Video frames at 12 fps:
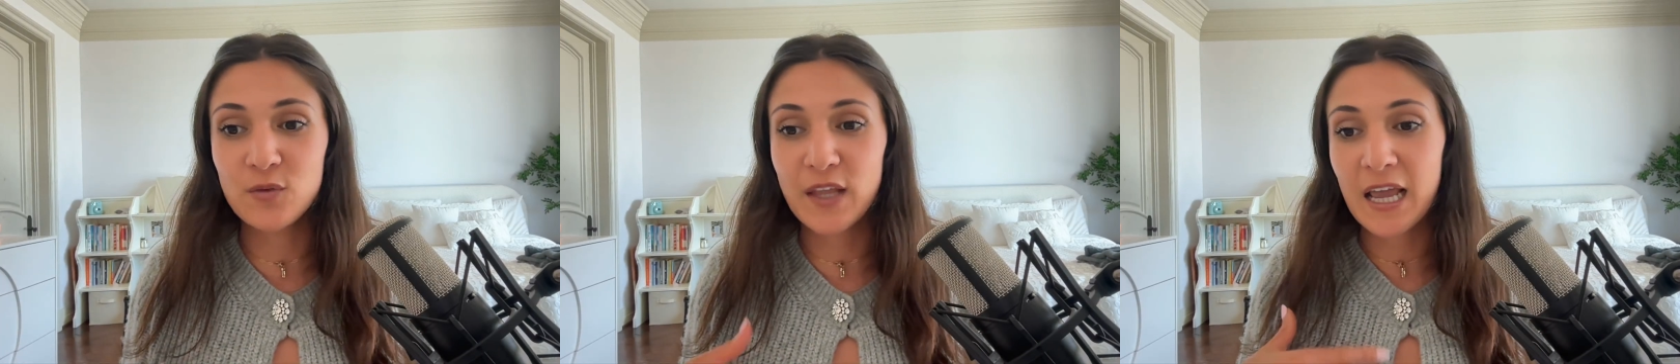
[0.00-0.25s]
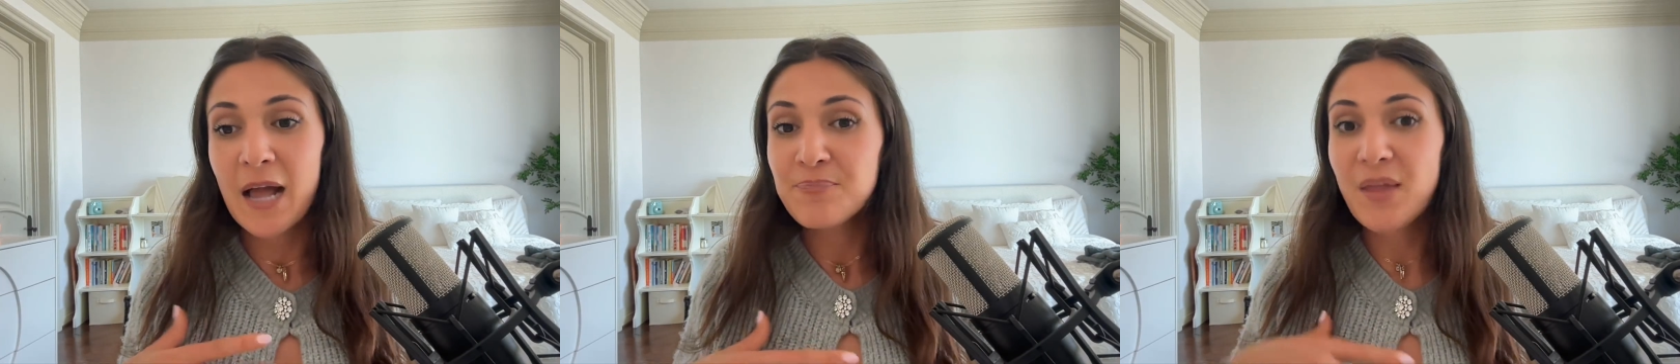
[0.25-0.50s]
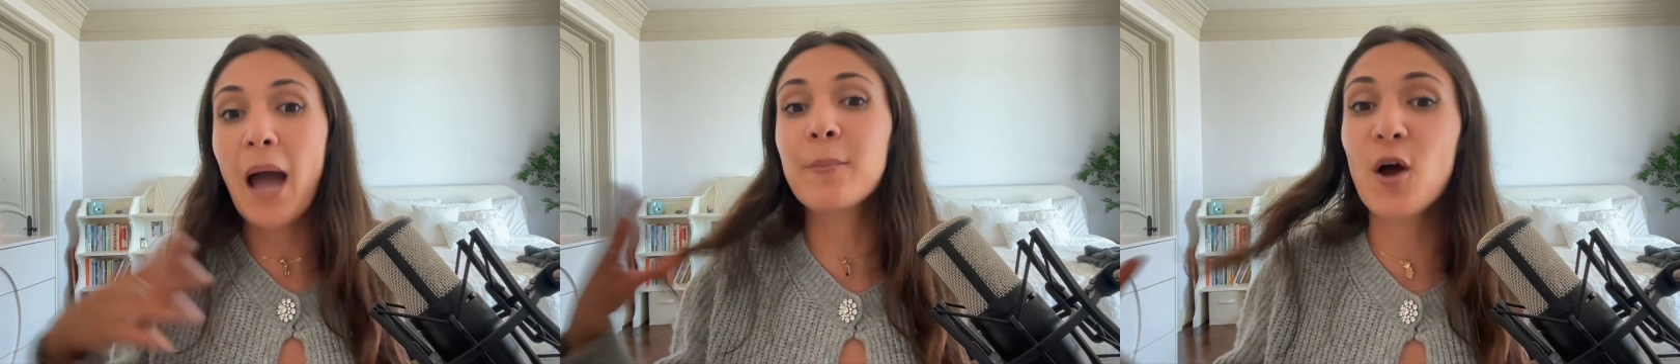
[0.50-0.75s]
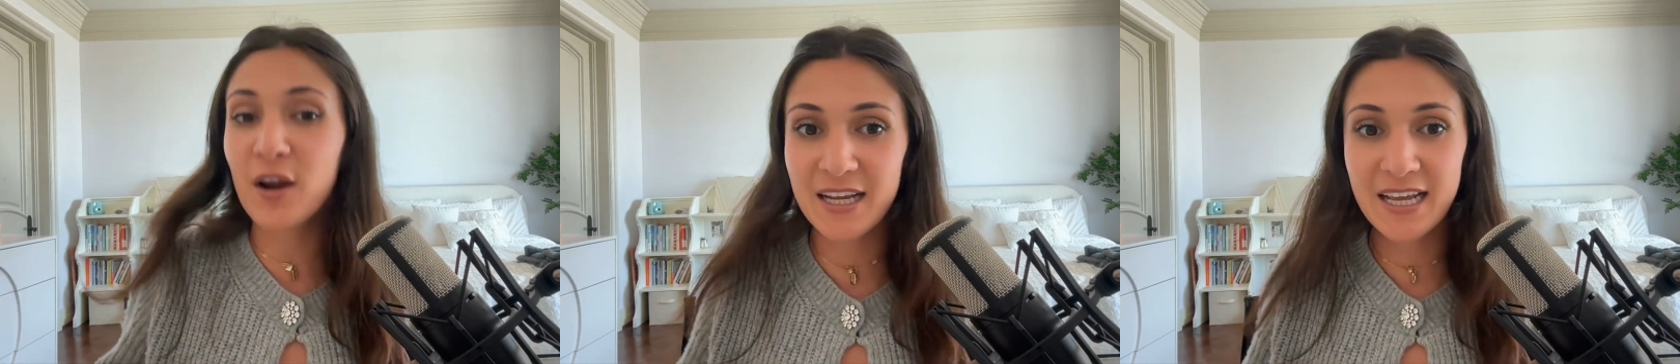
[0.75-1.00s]
like I'm
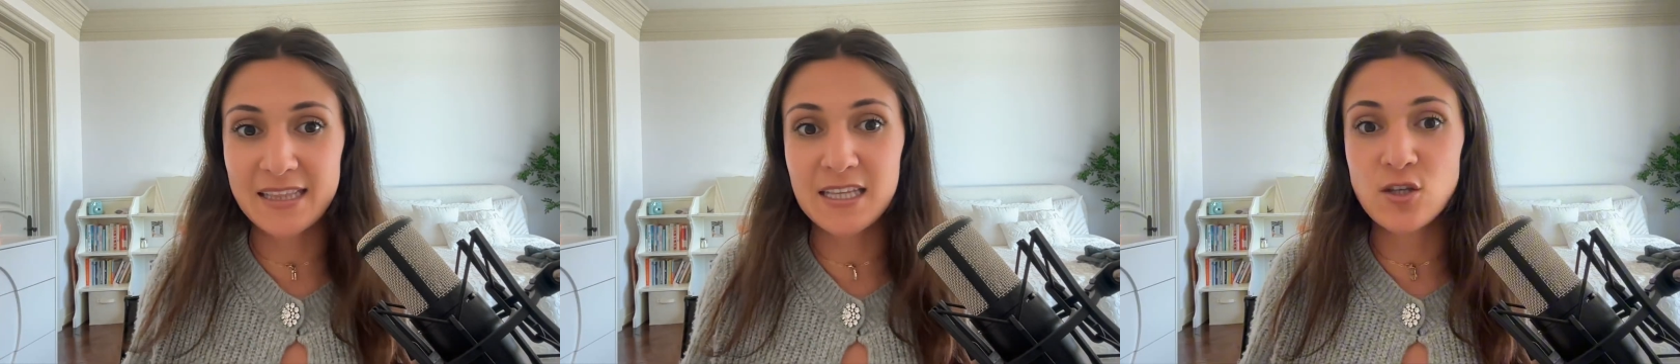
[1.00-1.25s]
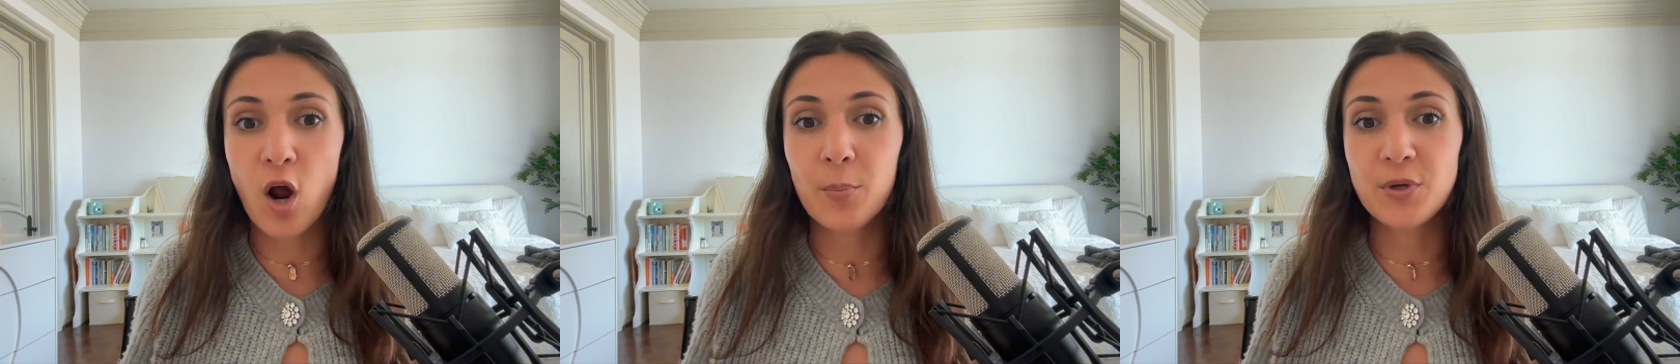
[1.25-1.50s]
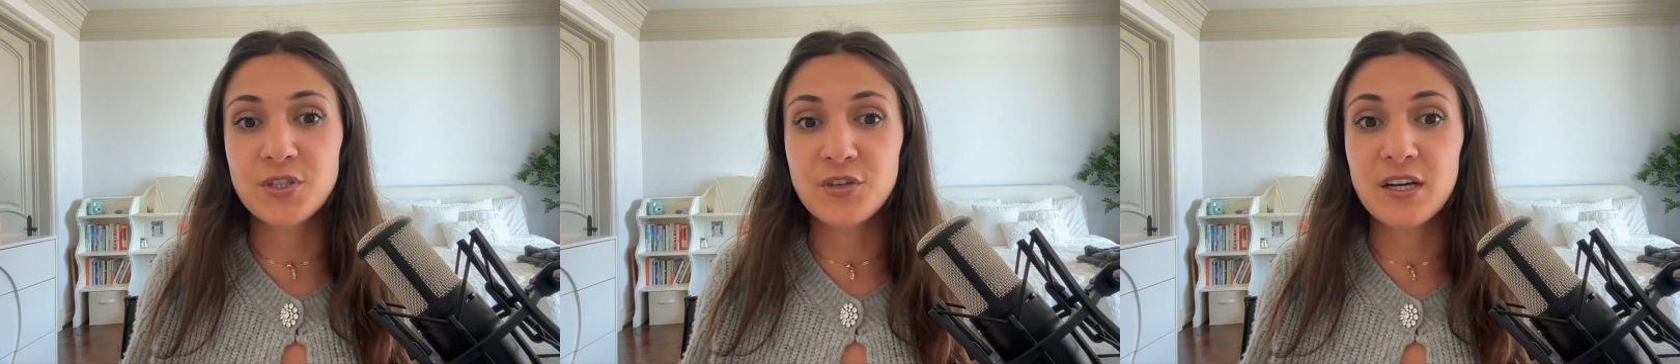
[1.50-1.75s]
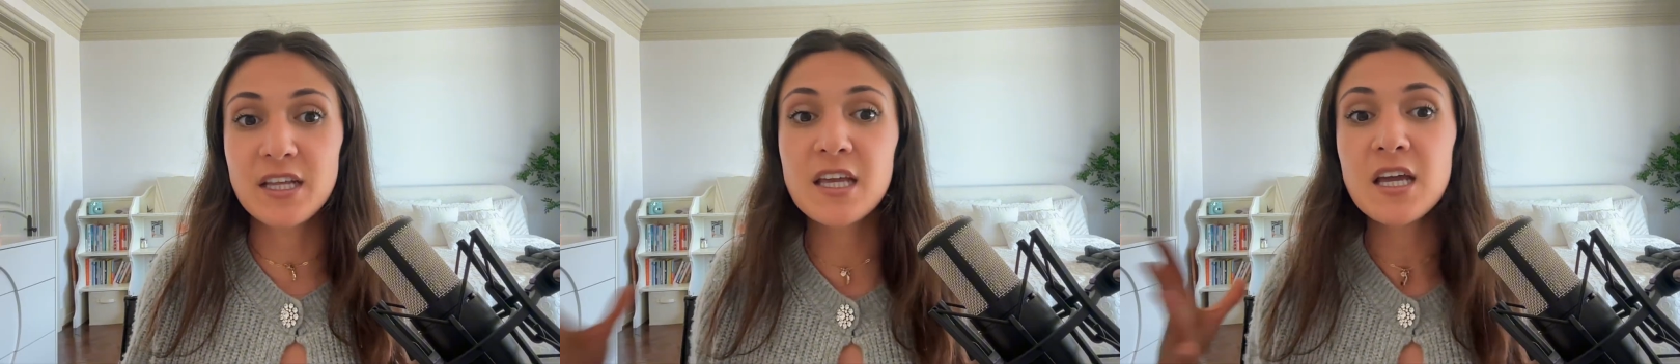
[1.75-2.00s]
not going to get this
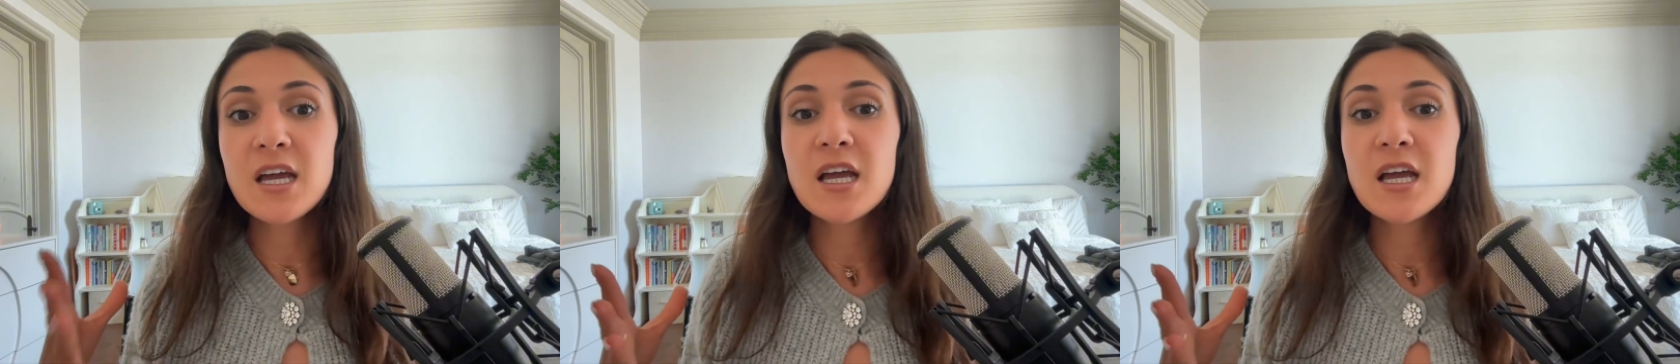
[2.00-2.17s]
opportunity,